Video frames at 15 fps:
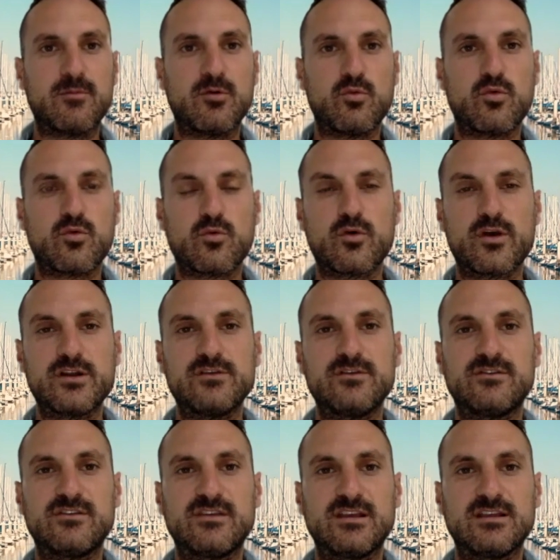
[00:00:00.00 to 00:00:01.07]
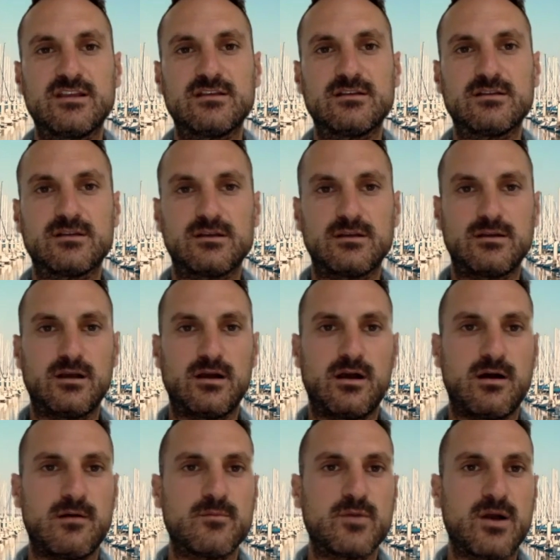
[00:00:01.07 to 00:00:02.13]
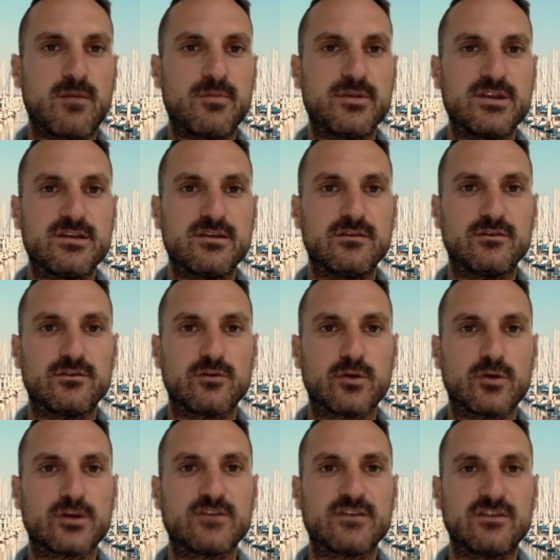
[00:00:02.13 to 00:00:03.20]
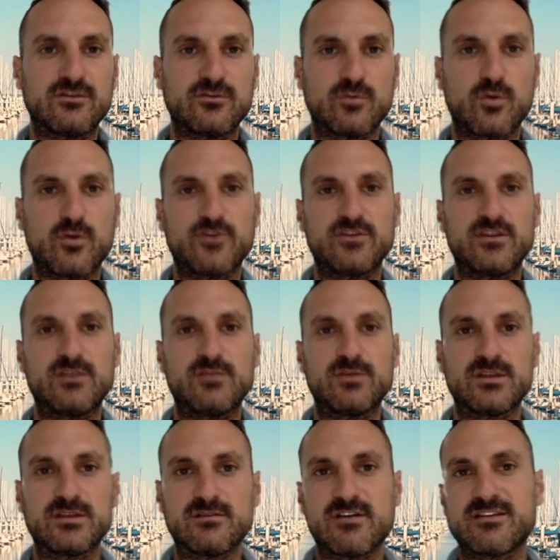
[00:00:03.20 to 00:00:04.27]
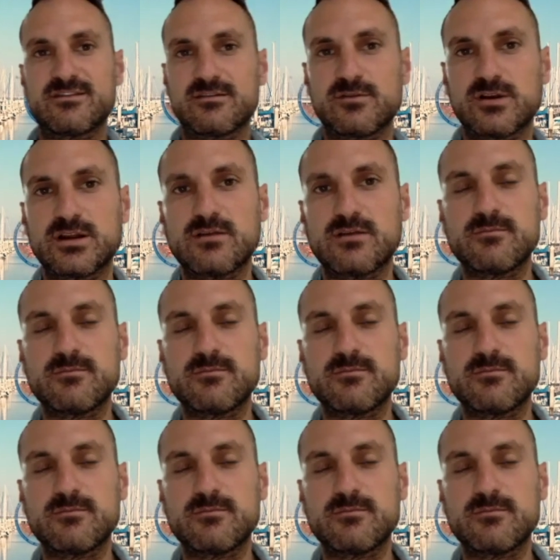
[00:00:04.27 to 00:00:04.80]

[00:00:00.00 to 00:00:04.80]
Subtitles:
But where do you see companies or organizations? Where should they really invest in right now?